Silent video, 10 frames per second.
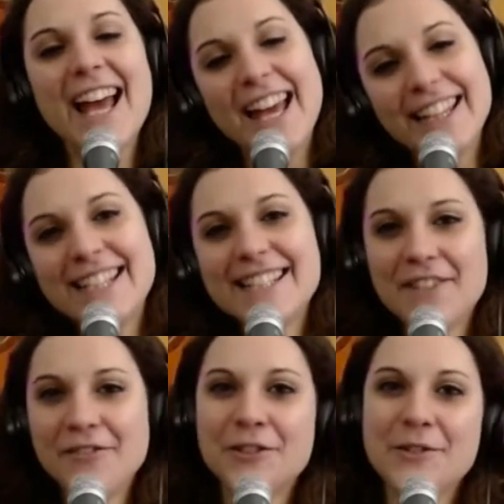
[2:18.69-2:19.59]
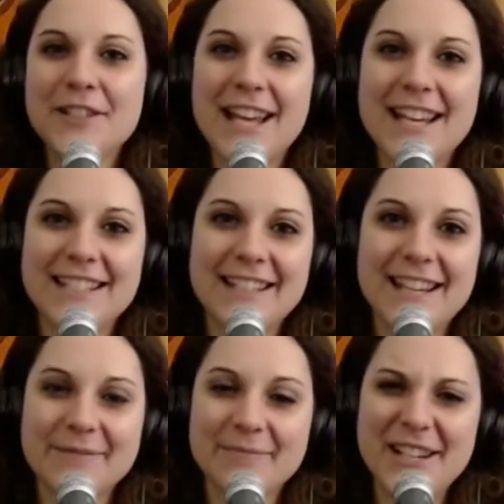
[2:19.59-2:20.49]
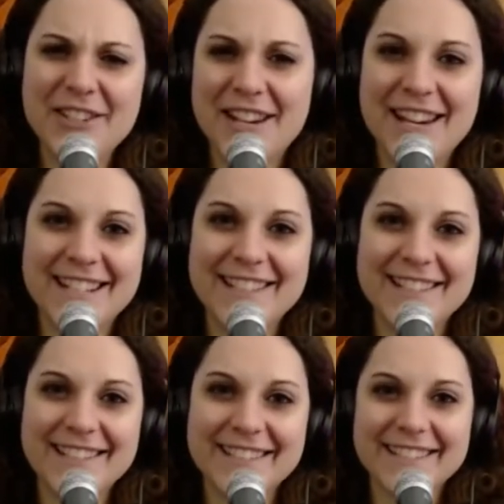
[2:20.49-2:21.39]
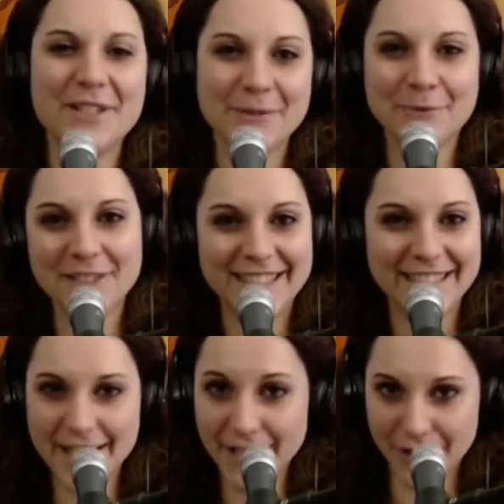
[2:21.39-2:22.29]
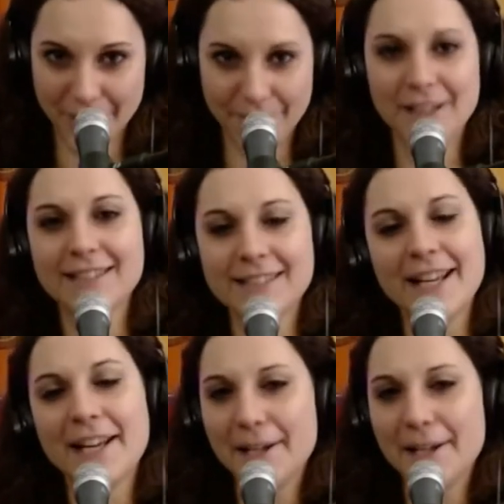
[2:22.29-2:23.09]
at least after realizing that my shyness wasn't really a good fit